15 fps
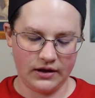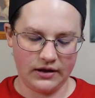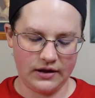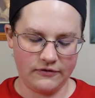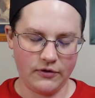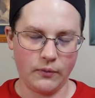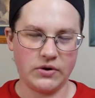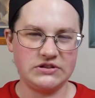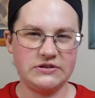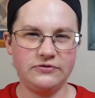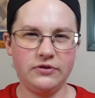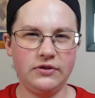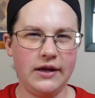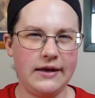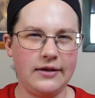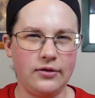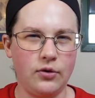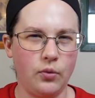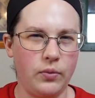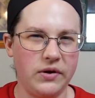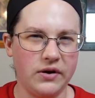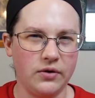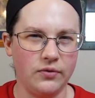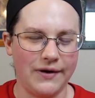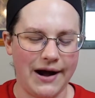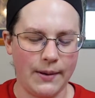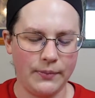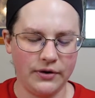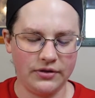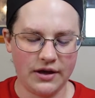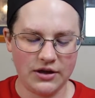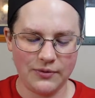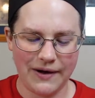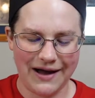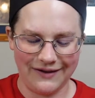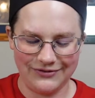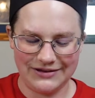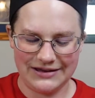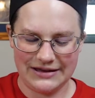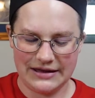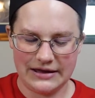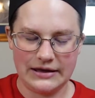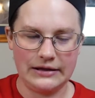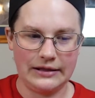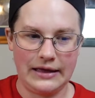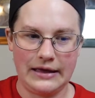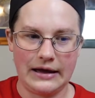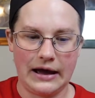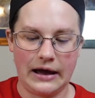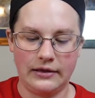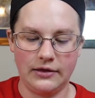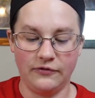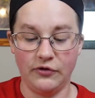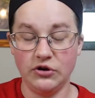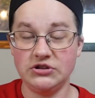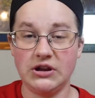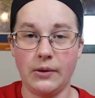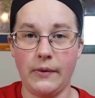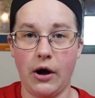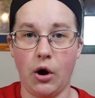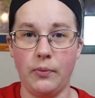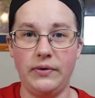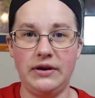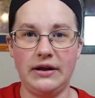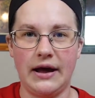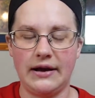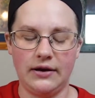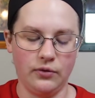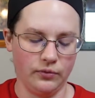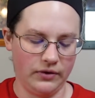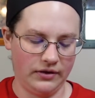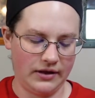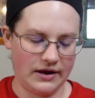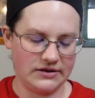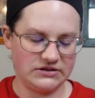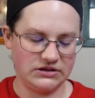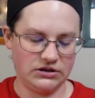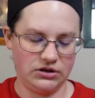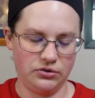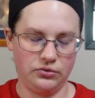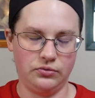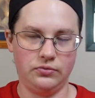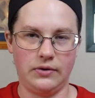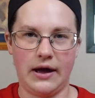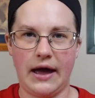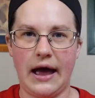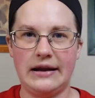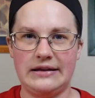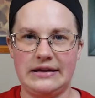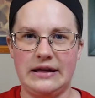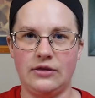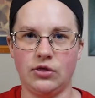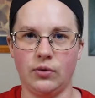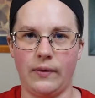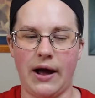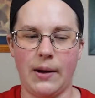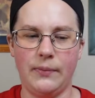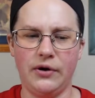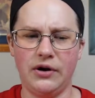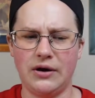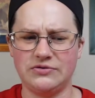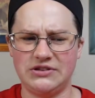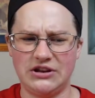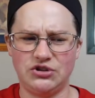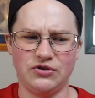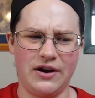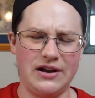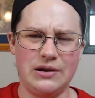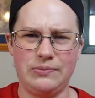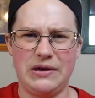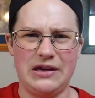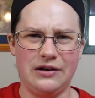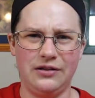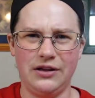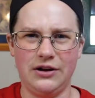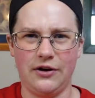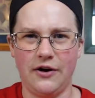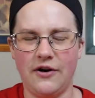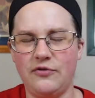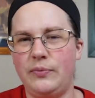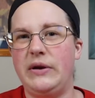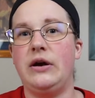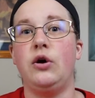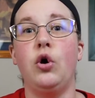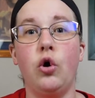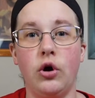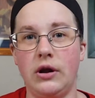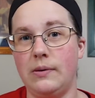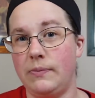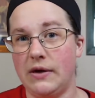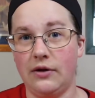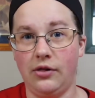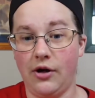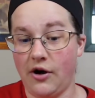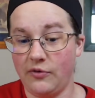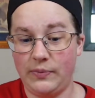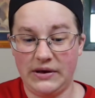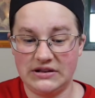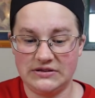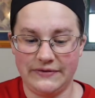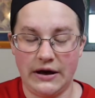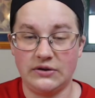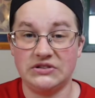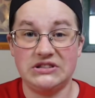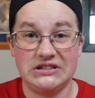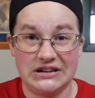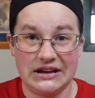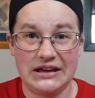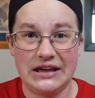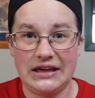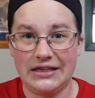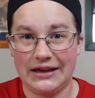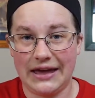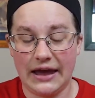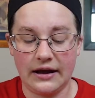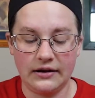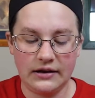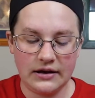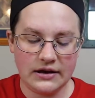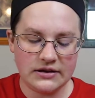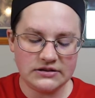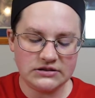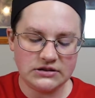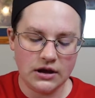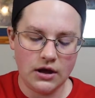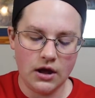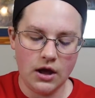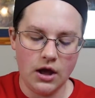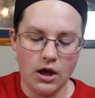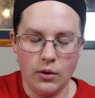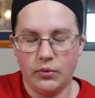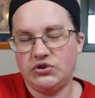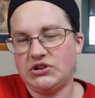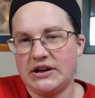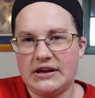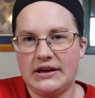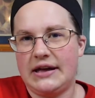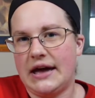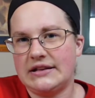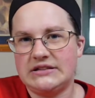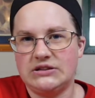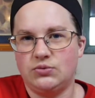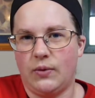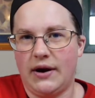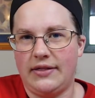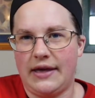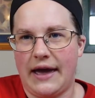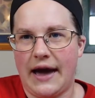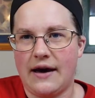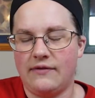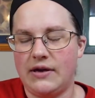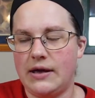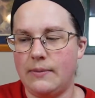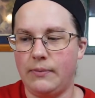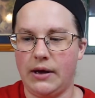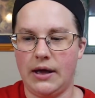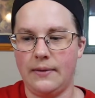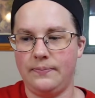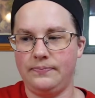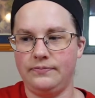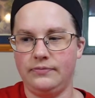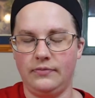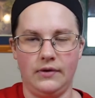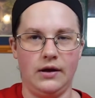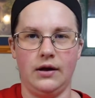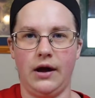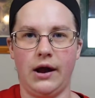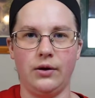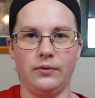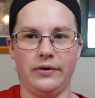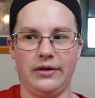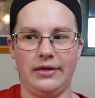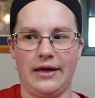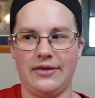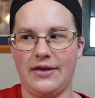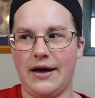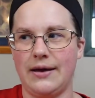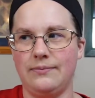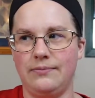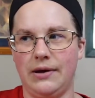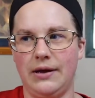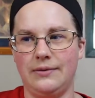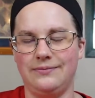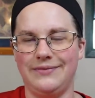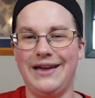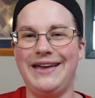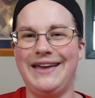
If it wasn't for like the weird wrapper that you have to eat, like the first time I opened it, I didn't realize you had to eat the wrapper, and I was like trying to peel it off, but it couldn't peel off because of how sticky the candy is, which I guess is why they have it, but I don't really like that, but